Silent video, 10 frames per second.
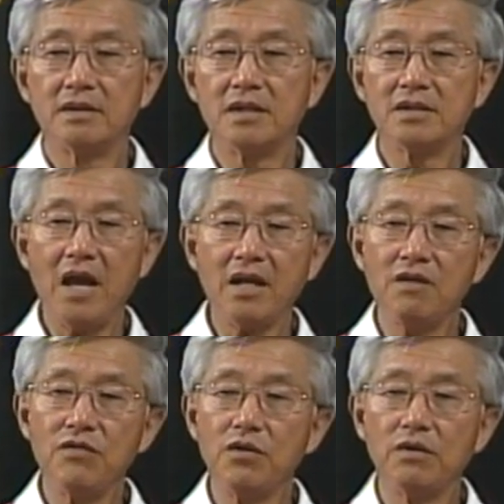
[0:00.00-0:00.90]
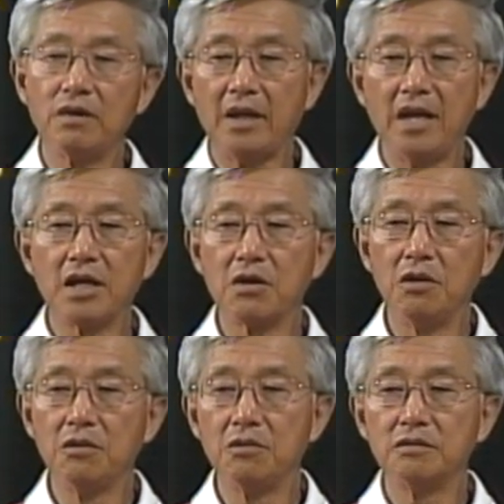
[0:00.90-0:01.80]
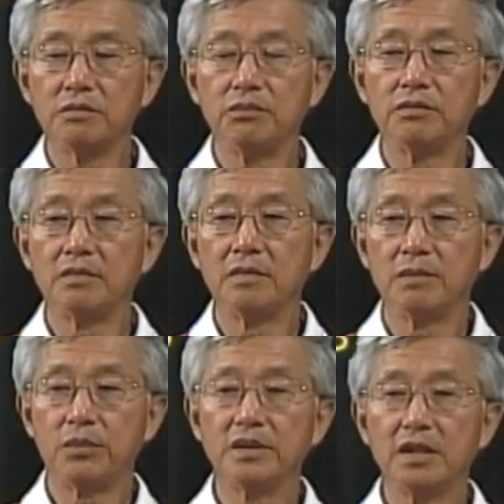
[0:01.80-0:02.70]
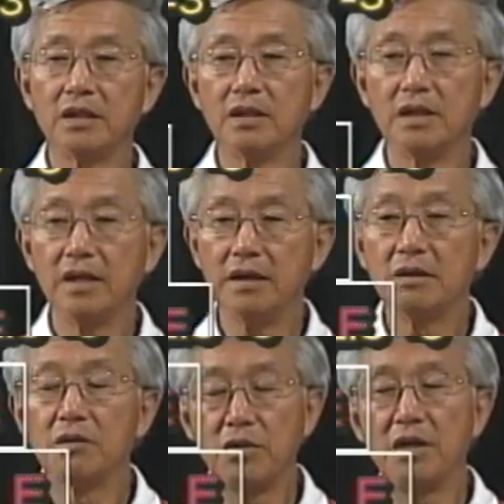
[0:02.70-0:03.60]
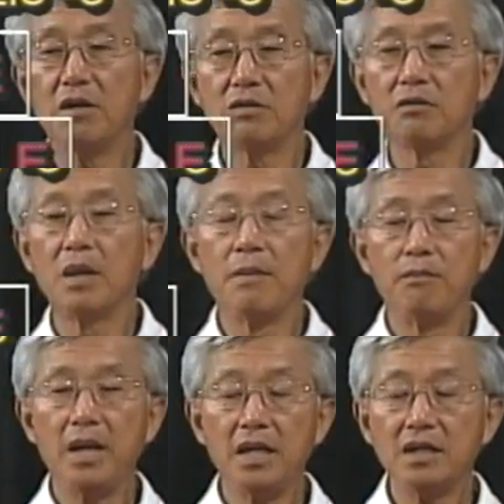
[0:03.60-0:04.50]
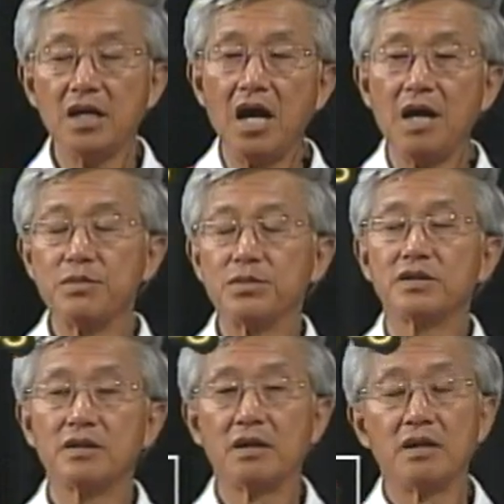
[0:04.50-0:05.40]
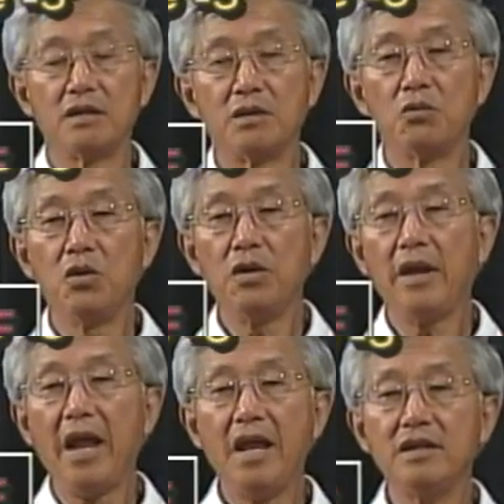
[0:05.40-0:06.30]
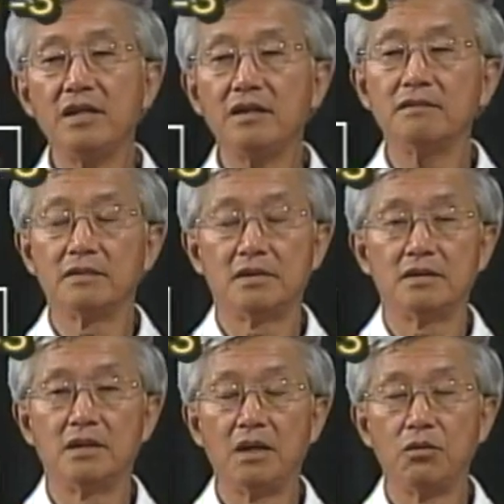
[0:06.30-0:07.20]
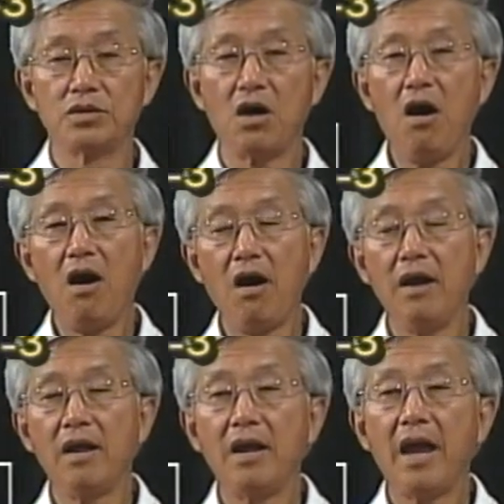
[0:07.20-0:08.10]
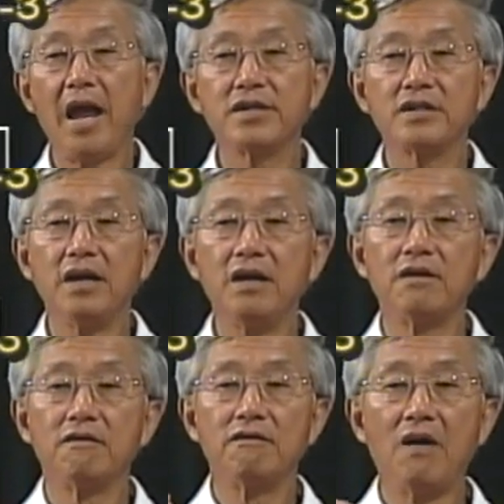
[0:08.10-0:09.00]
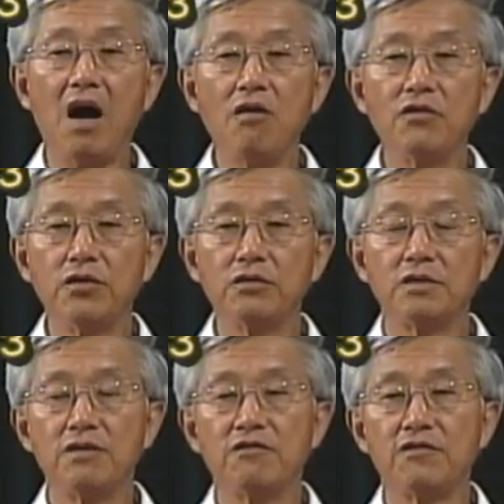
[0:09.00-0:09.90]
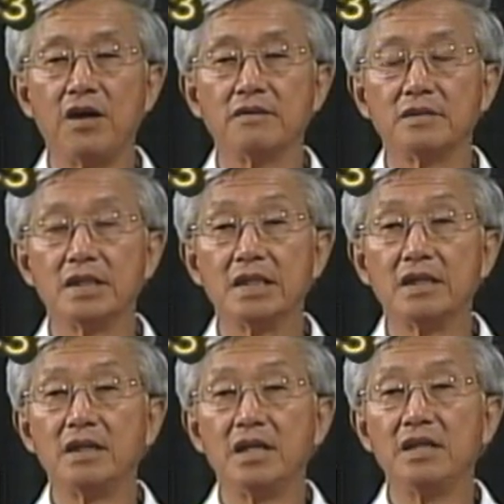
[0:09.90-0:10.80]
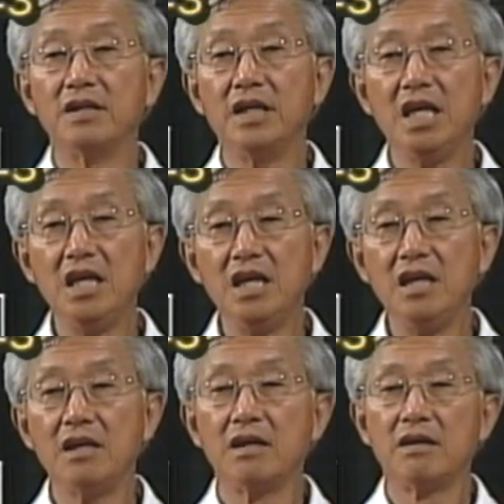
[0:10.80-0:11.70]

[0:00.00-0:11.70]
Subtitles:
does that give you any clue? Particularly, we know many times the word ending with R has a vowel in front, either E